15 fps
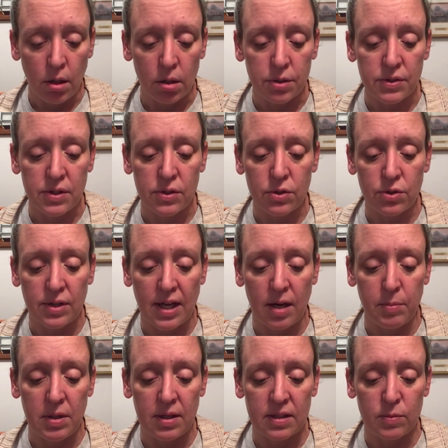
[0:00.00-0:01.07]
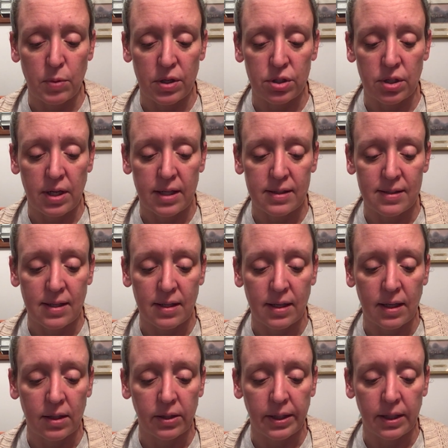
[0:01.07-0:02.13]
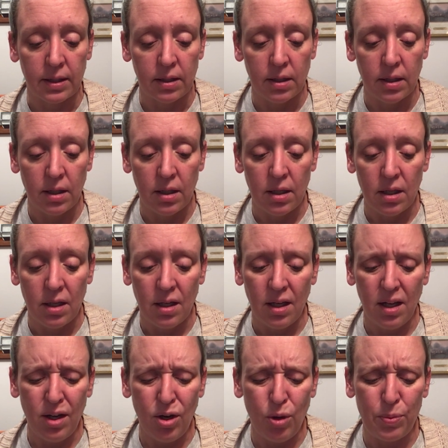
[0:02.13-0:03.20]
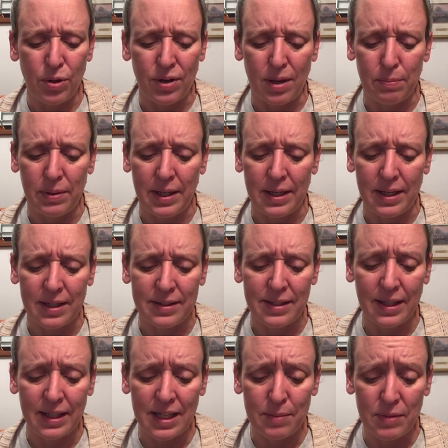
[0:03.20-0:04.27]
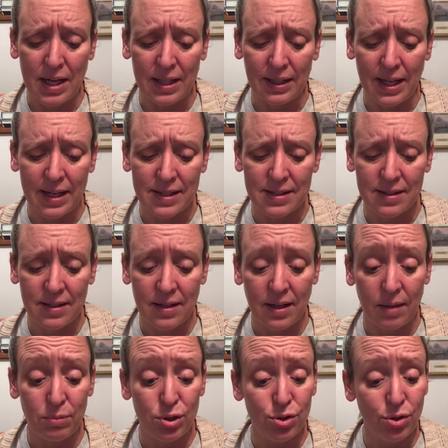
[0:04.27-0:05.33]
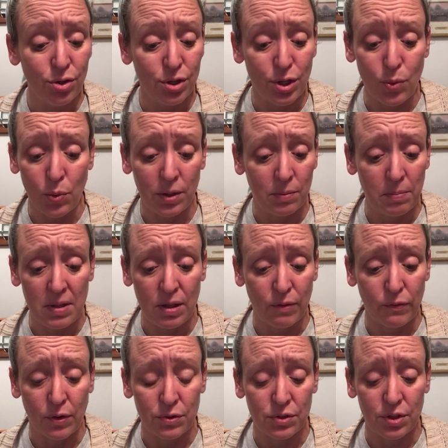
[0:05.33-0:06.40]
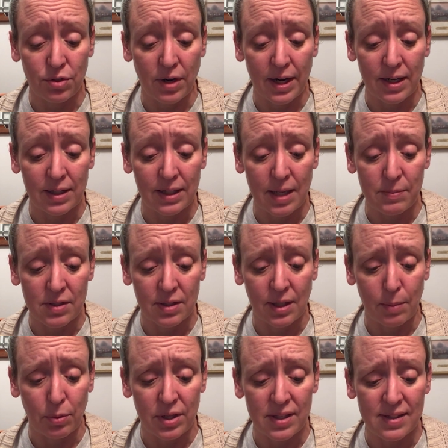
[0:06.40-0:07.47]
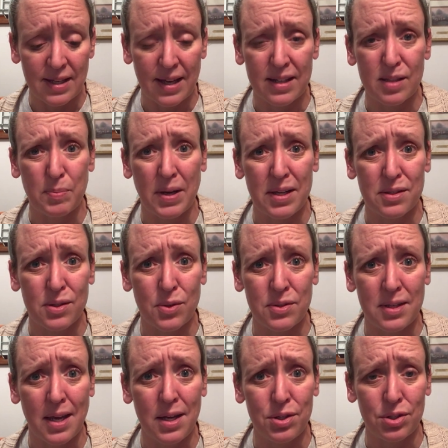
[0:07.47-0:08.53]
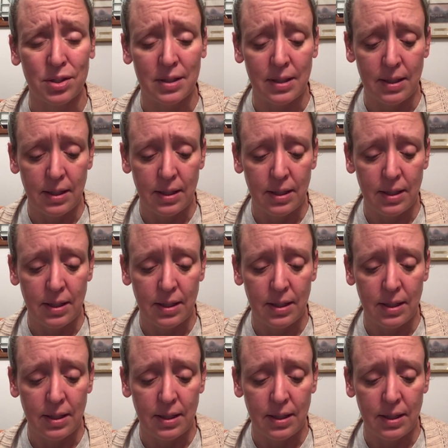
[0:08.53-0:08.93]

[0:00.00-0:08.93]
Her sister's adamant expression had Zen giggling. I hope you're not planning on telling him that, Lex. I'm sure you wouldn't be the first to try to claim celebrity status by association.